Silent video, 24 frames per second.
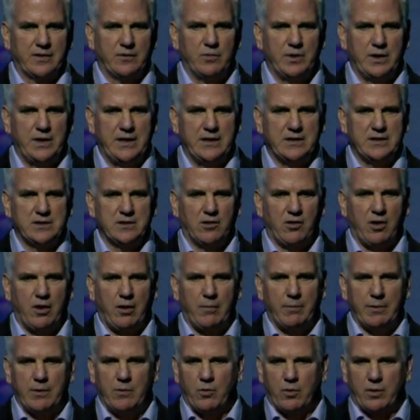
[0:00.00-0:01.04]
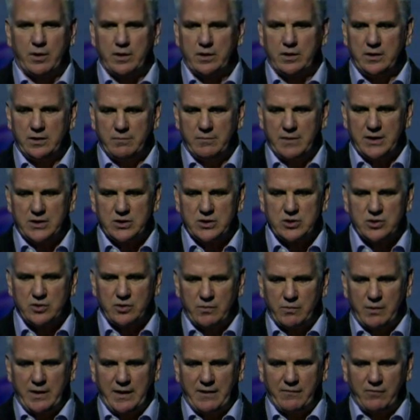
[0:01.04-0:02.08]
and we need to all be working to make sure
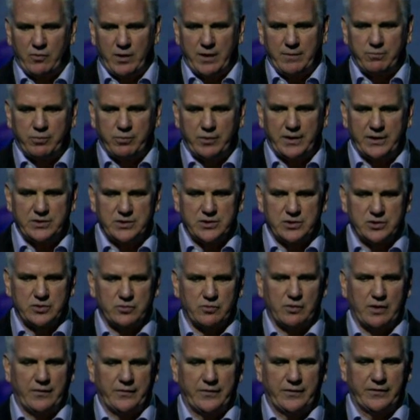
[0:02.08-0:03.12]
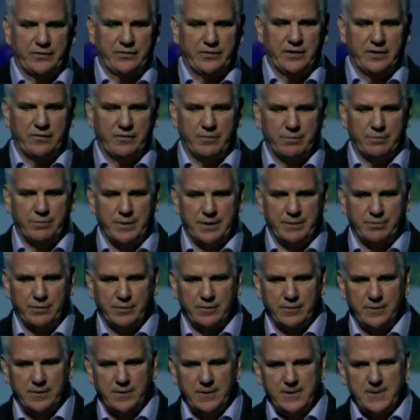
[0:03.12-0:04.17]
that we have great places throughout the city for
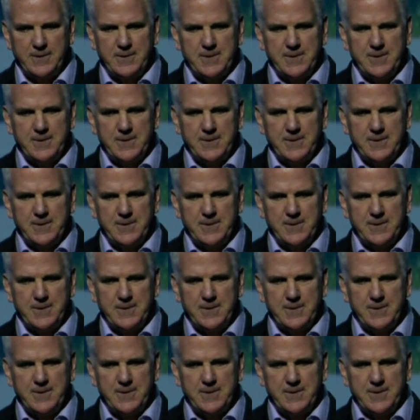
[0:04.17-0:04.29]
people.